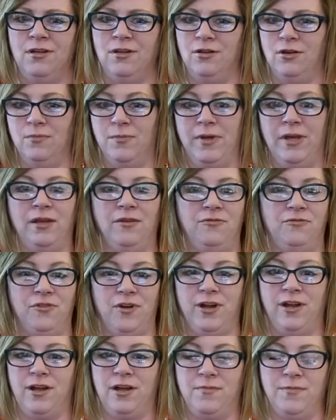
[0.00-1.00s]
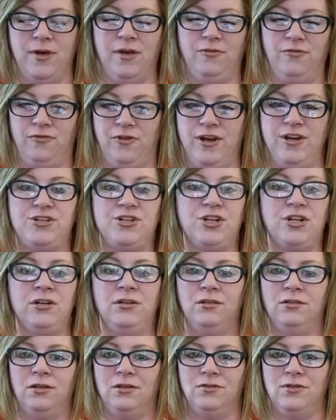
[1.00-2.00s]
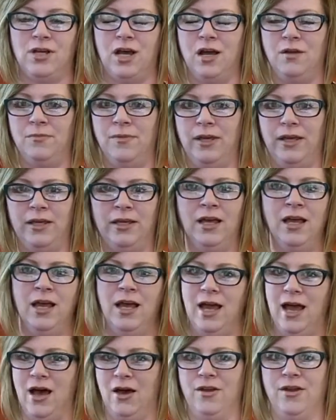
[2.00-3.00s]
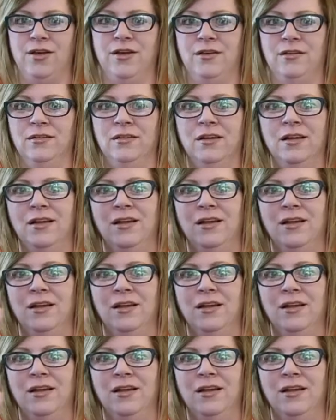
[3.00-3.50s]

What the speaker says: Kamel Frazier, who taught me how to